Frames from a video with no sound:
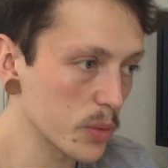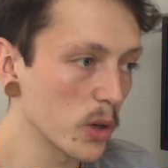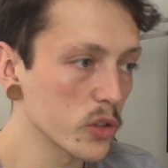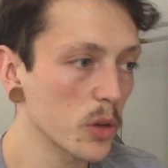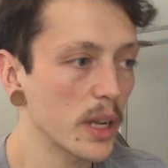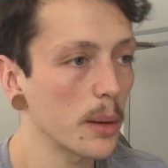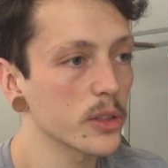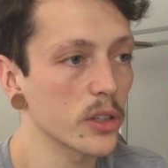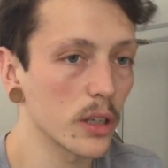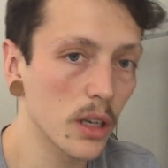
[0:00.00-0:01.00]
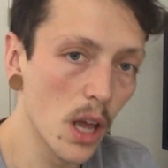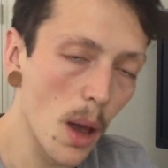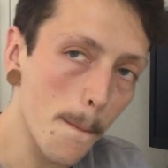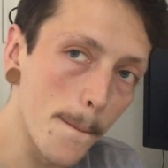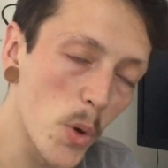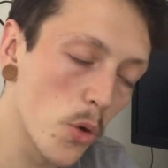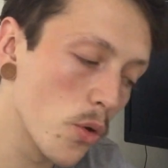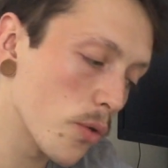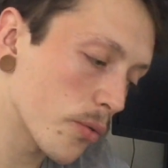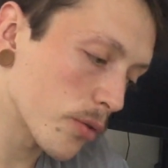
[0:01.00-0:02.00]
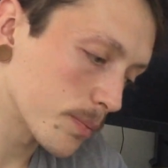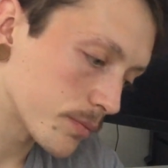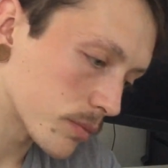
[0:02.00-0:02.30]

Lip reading: To also be able to move